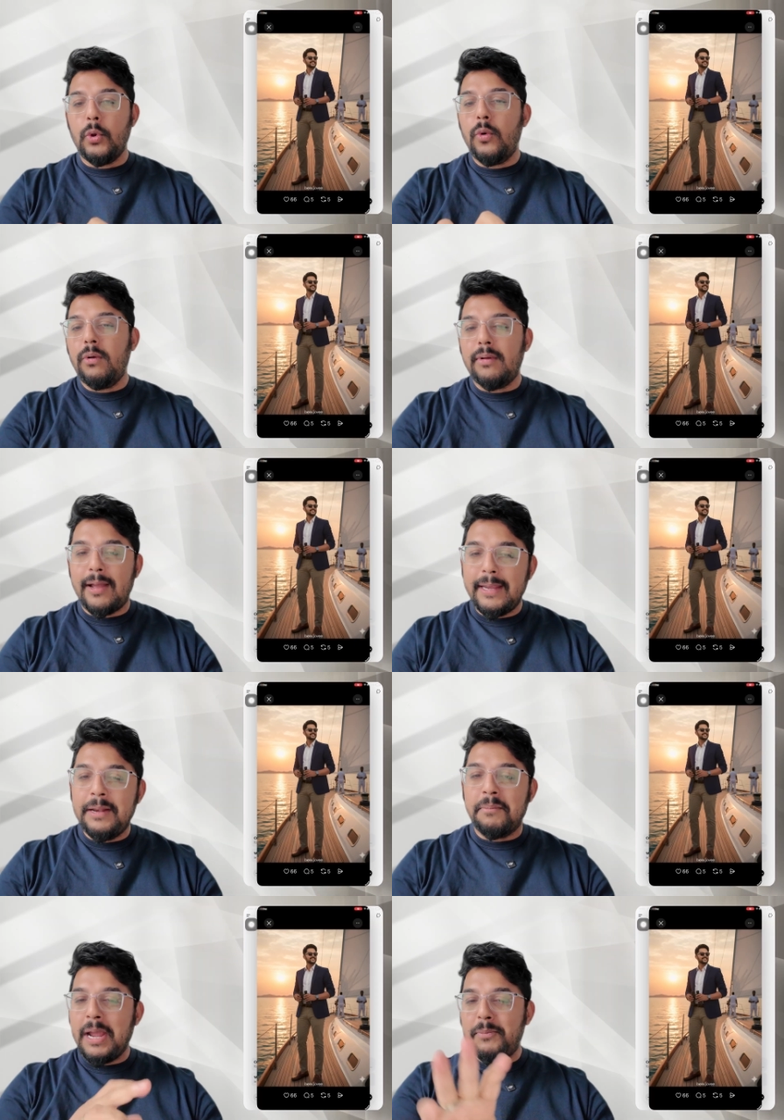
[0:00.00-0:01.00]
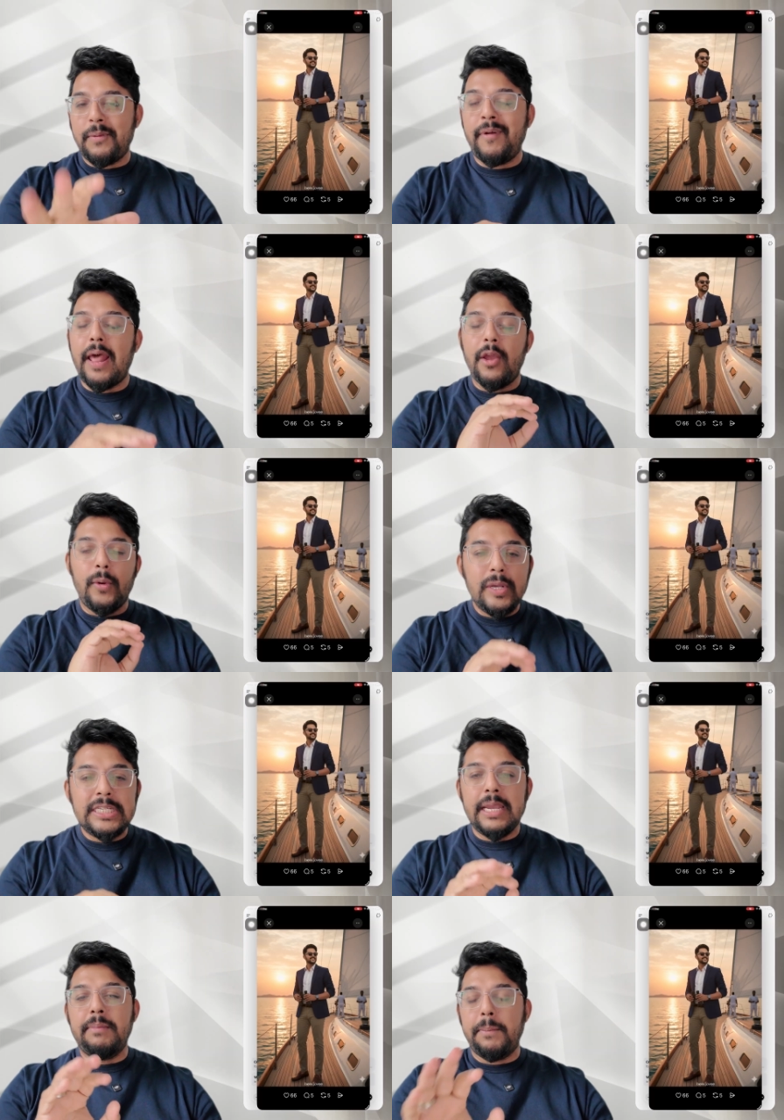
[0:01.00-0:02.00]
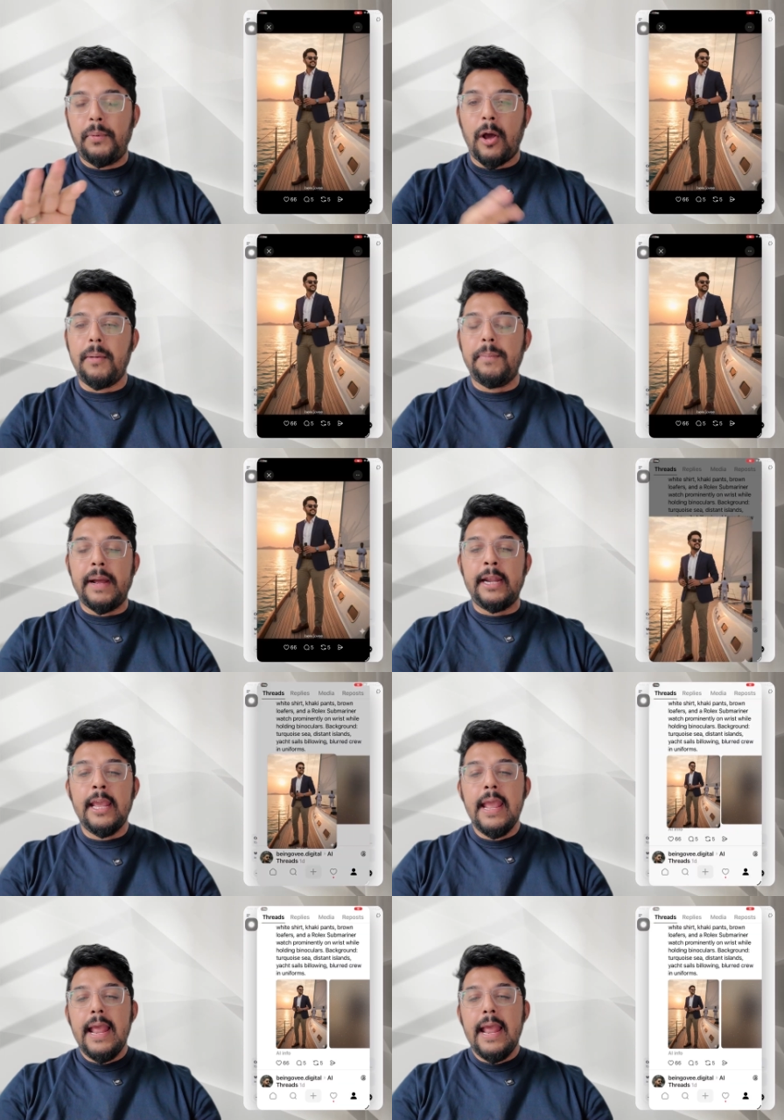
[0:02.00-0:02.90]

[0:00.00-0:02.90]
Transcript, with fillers: Though uh, in my profile I always give the prompt, but